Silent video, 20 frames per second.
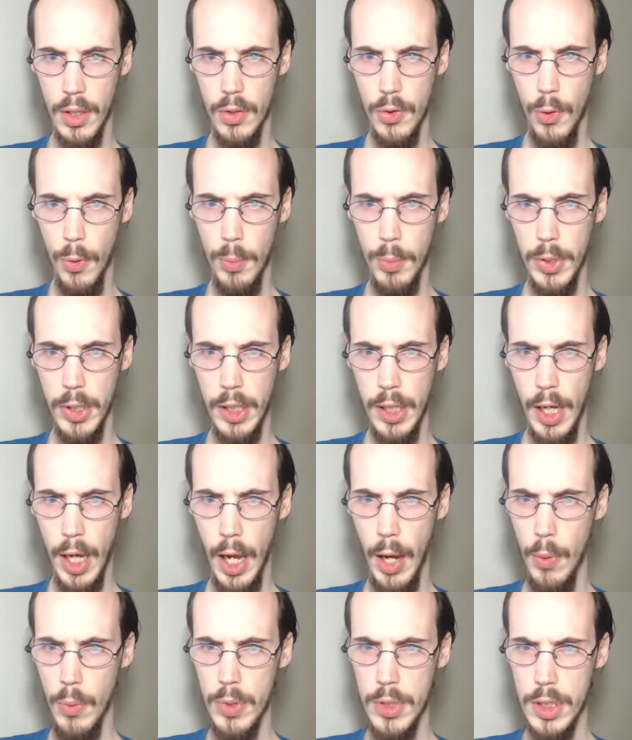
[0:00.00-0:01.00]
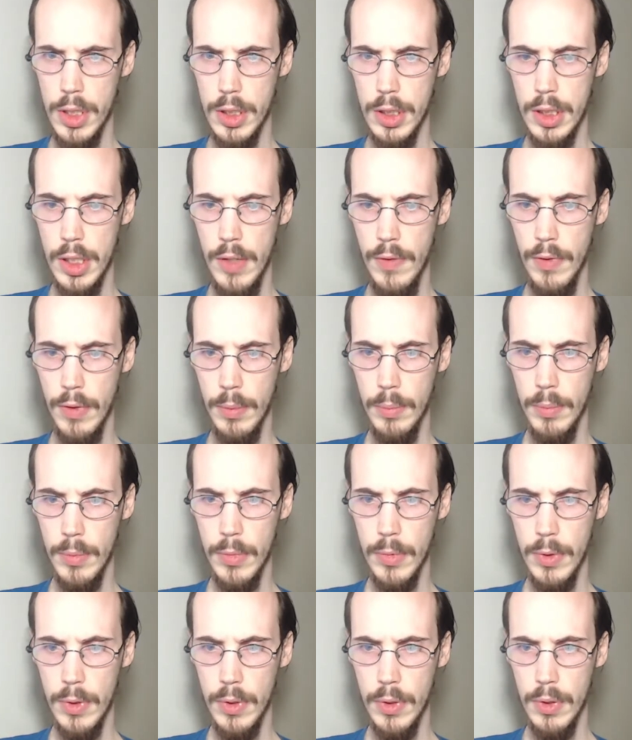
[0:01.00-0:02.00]
Normally, I would just leave him.
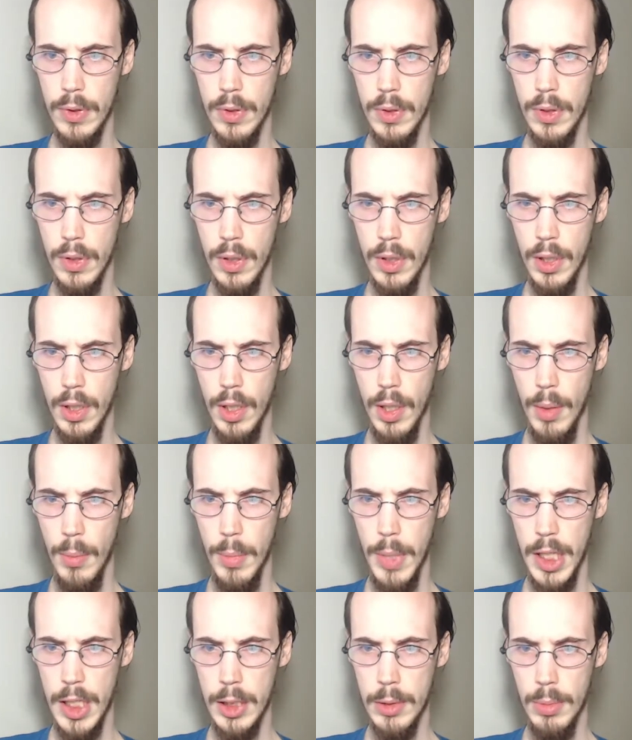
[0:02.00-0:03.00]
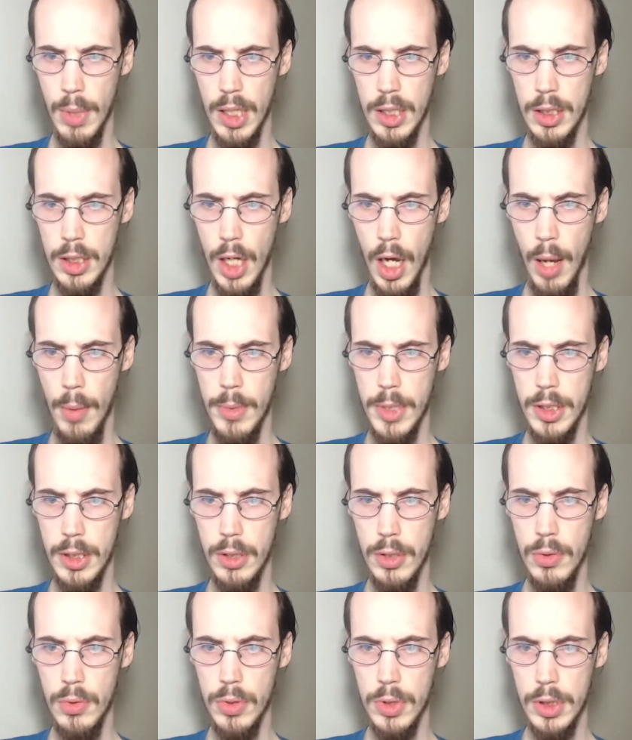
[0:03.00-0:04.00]
Because my job is
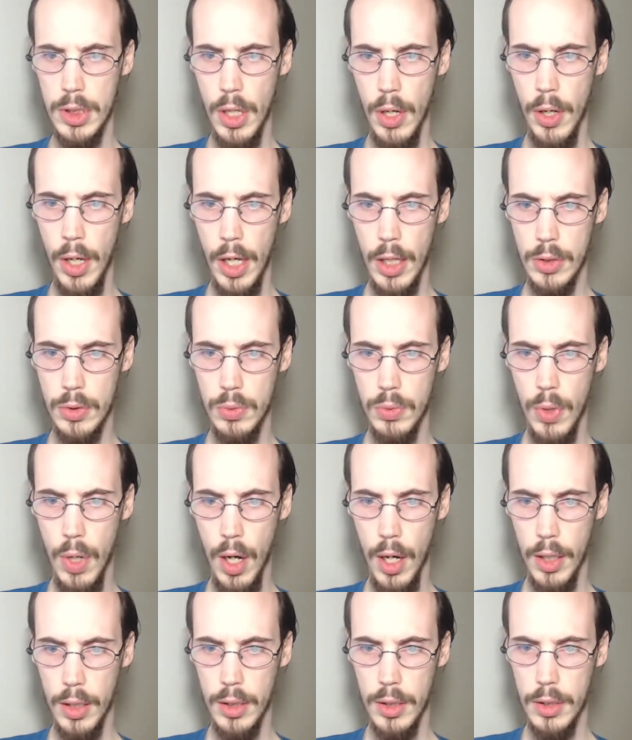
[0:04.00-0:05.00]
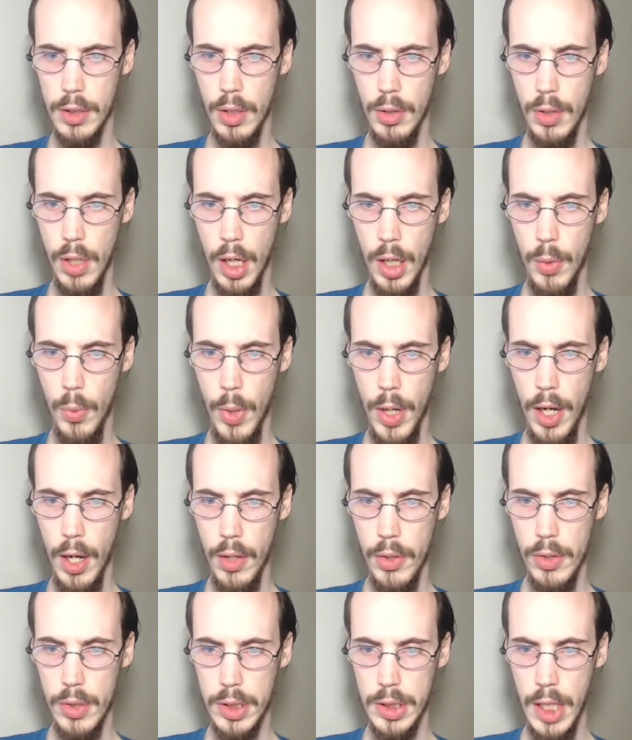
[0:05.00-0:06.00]
to use Jailhouse Rock to lock away
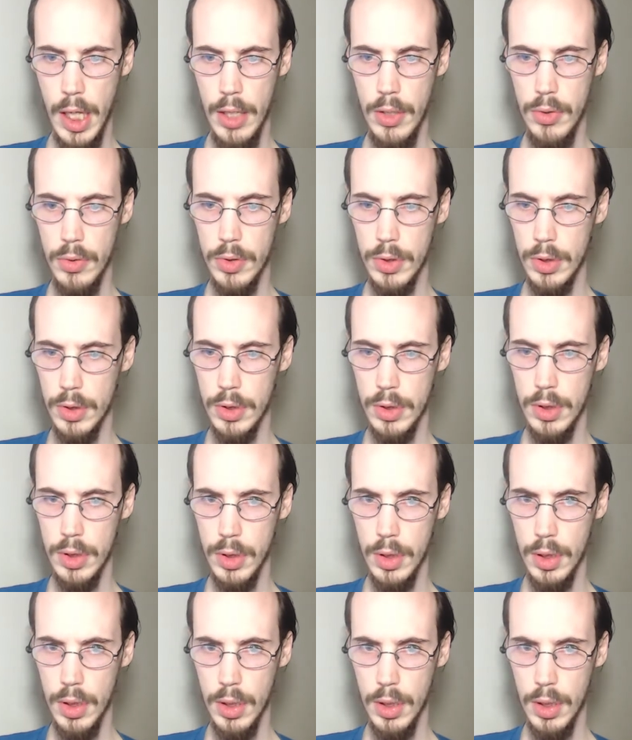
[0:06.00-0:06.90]
other stain users.